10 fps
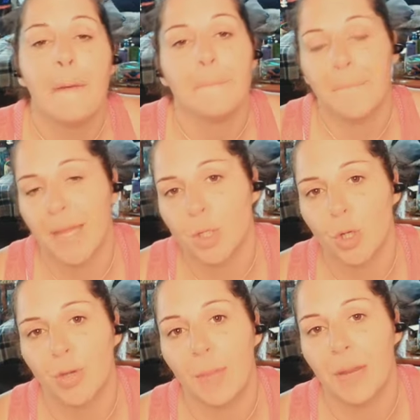Make sure
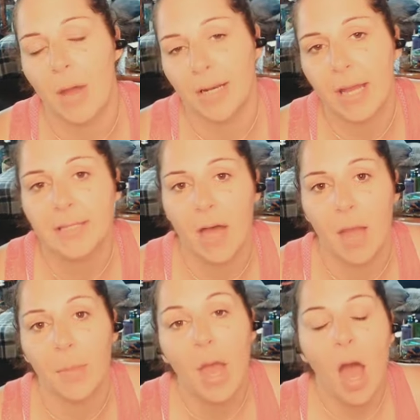you keep it out at nighttime.
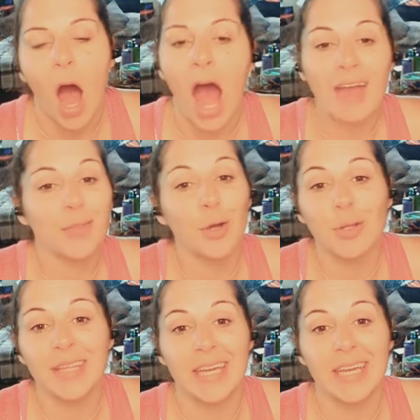I've learned